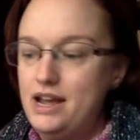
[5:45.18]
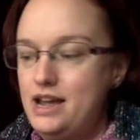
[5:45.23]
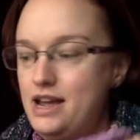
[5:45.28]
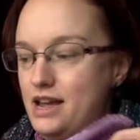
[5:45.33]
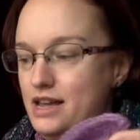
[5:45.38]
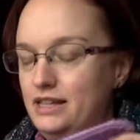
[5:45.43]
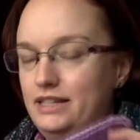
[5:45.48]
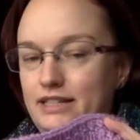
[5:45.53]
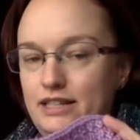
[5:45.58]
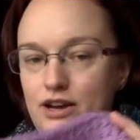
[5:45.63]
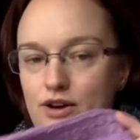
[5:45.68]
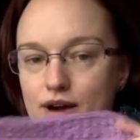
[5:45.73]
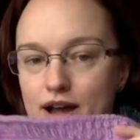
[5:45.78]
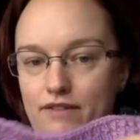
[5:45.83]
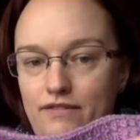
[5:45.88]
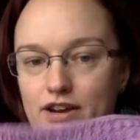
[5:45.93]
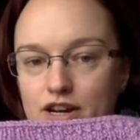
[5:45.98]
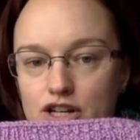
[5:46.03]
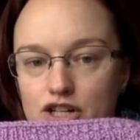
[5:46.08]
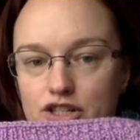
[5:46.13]
So I
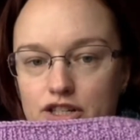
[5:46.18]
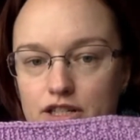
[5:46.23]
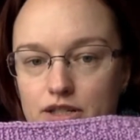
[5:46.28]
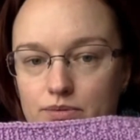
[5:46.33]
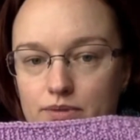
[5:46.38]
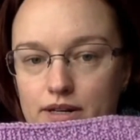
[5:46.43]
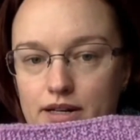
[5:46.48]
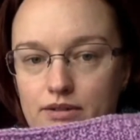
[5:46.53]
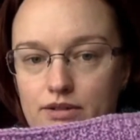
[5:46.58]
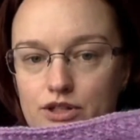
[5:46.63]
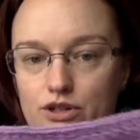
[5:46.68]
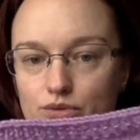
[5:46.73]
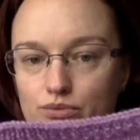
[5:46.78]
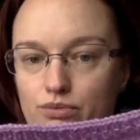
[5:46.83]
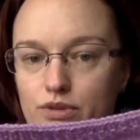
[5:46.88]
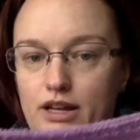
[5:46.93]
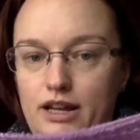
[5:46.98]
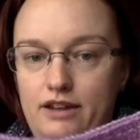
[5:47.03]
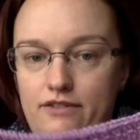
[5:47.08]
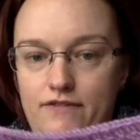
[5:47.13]
finished this one. It was a
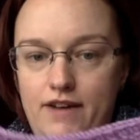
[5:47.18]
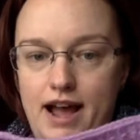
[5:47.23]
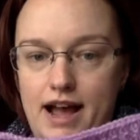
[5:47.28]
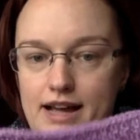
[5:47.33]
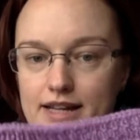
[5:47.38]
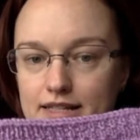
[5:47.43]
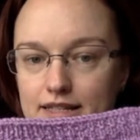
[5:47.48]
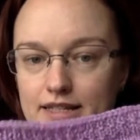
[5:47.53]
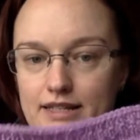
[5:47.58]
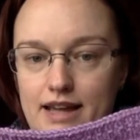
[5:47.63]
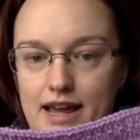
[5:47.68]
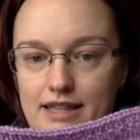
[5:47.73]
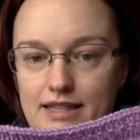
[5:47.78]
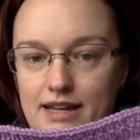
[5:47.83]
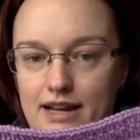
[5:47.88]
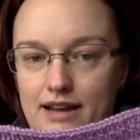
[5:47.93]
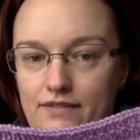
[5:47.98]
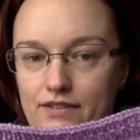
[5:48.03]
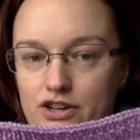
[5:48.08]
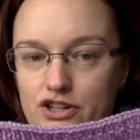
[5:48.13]
really fast, I think I
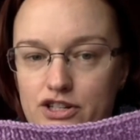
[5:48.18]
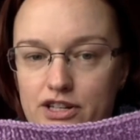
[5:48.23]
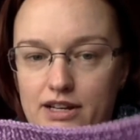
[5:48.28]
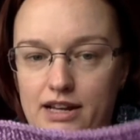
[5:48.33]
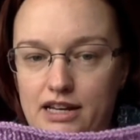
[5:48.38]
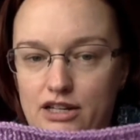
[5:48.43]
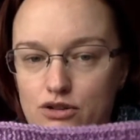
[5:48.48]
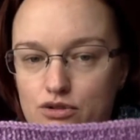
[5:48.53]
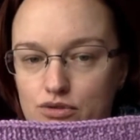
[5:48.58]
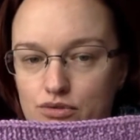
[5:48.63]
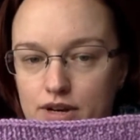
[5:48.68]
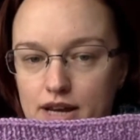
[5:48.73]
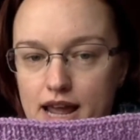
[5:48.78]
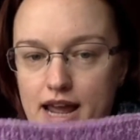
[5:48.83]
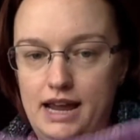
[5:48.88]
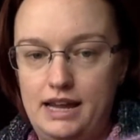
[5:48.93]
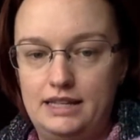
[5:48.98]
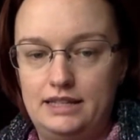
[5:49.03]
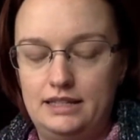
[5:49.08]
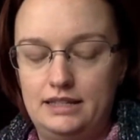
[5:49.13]
finished it in like 2-3
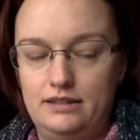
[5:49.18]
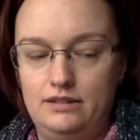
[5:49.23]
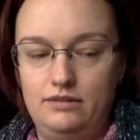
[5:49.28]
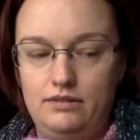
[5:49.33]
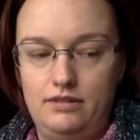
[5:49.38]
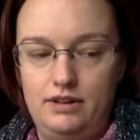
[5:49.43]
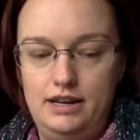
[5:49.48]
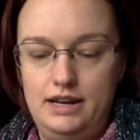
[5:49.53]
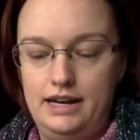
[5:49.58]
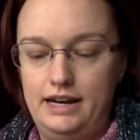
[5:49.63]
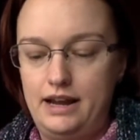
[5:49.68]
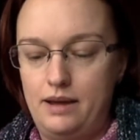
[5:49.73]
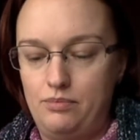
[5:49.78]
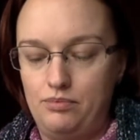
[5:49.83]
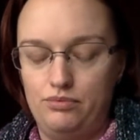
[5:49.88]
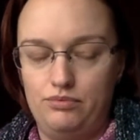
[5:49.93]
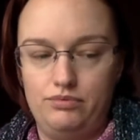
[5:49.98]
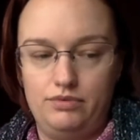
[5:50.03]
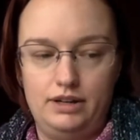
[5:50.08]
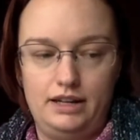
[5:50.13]
days. Knitted up
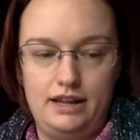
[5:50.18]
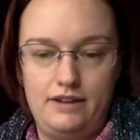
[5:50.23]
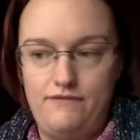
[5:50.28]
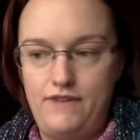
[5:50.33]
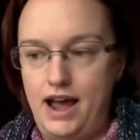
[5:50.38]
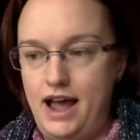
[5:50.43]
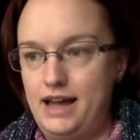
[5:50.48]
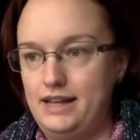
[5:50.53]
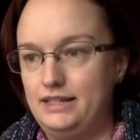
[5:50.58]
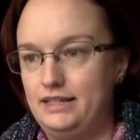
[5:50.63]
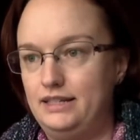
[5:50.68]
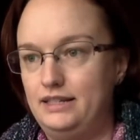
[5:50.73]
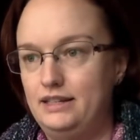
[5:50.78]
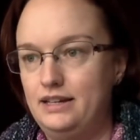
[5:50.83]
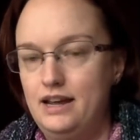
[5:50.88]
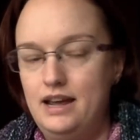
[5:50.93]
really fast.